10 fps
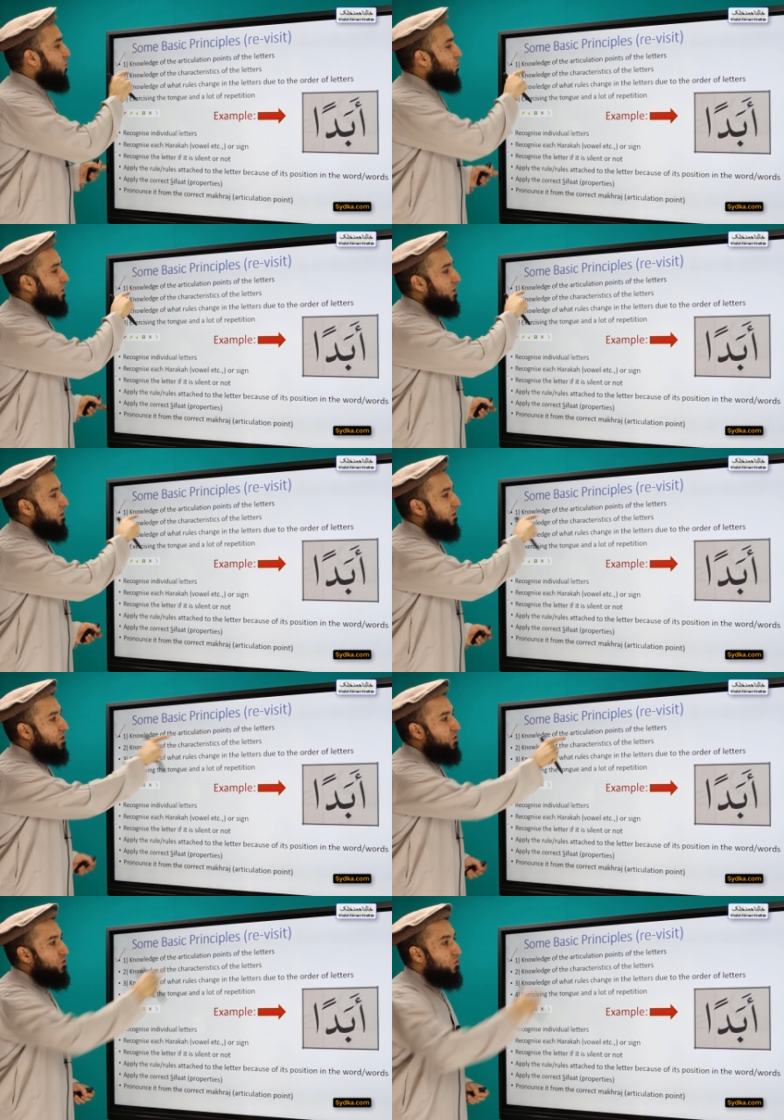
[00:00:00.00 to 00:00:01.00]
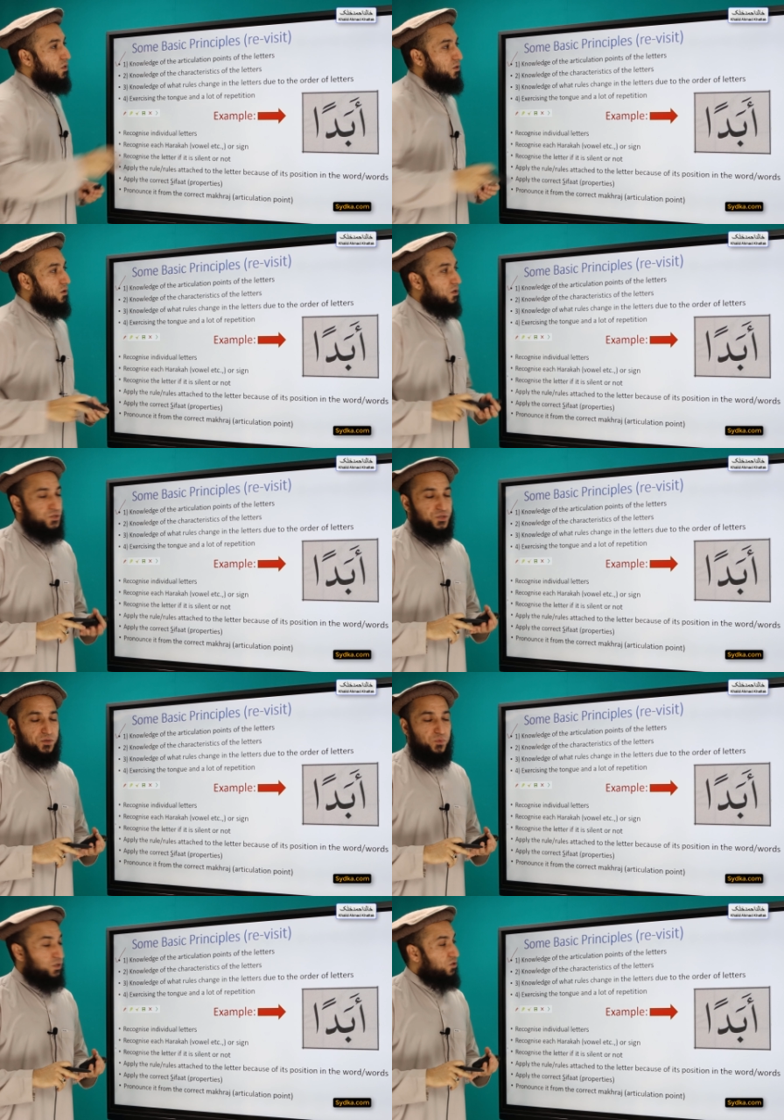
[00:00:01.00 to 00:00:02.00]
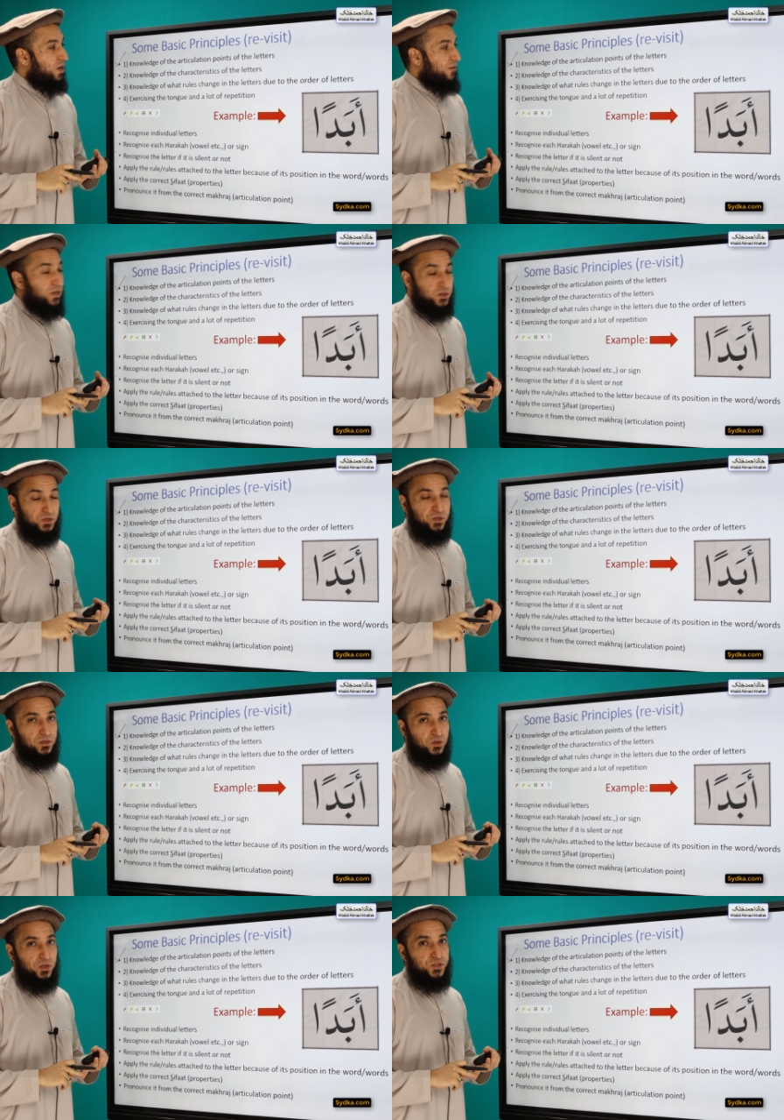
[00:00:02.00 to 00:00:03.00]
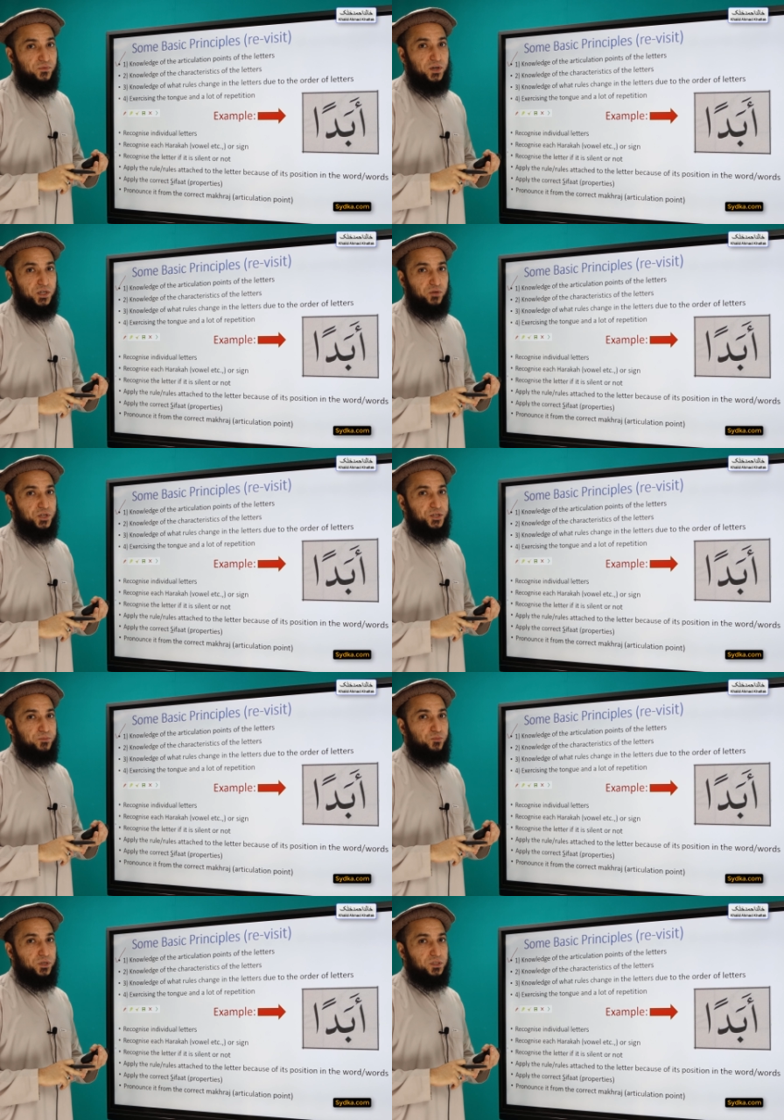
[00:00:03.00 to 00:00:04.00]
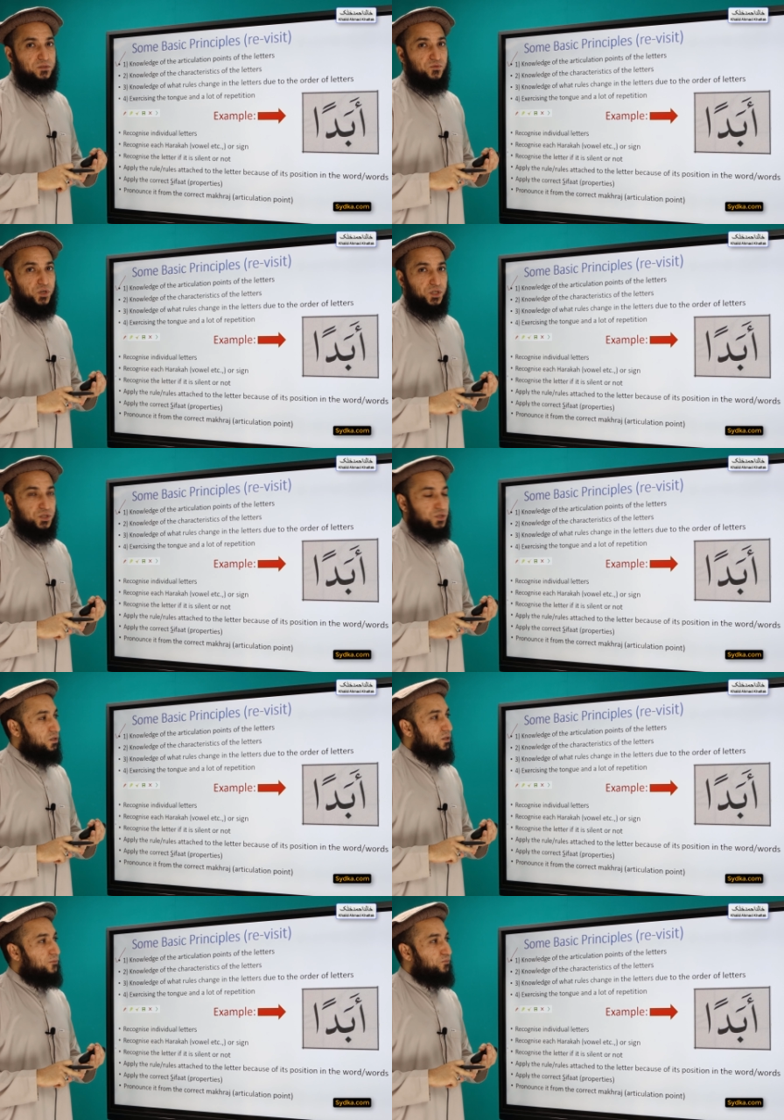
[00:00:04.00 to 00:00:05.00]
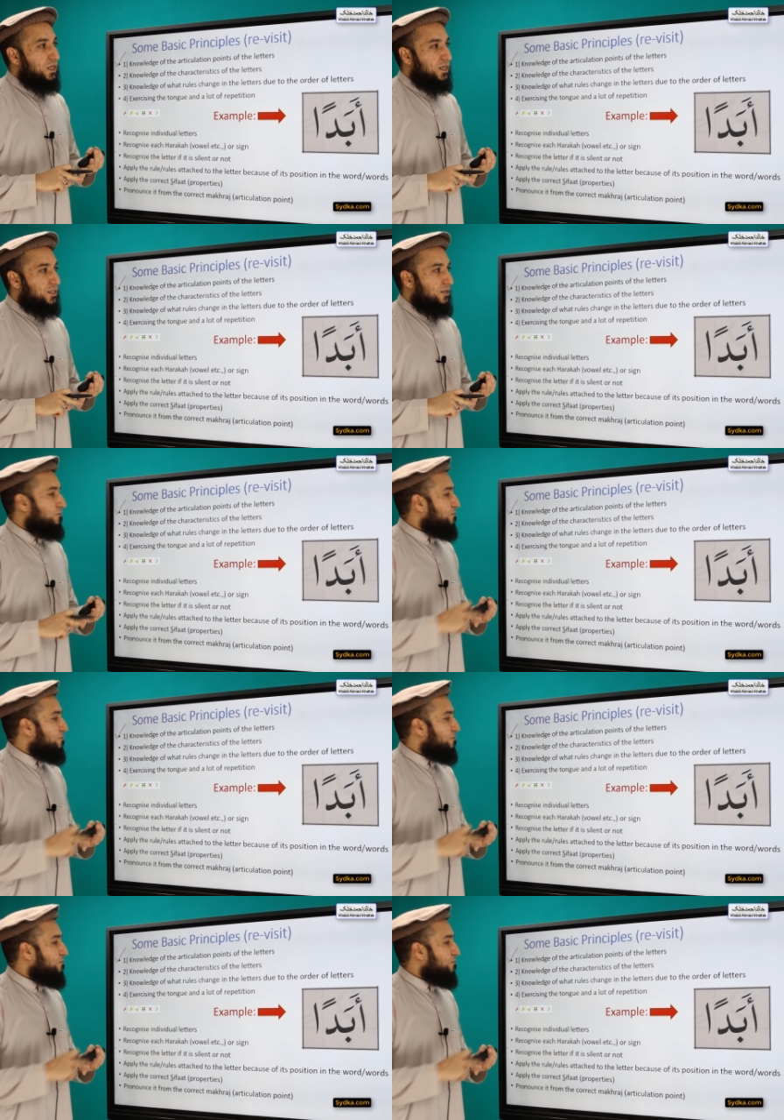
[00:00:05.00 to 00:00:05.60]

we need to know the knowledge, we need to have the uh, knowledge of articulation points for each um, letter.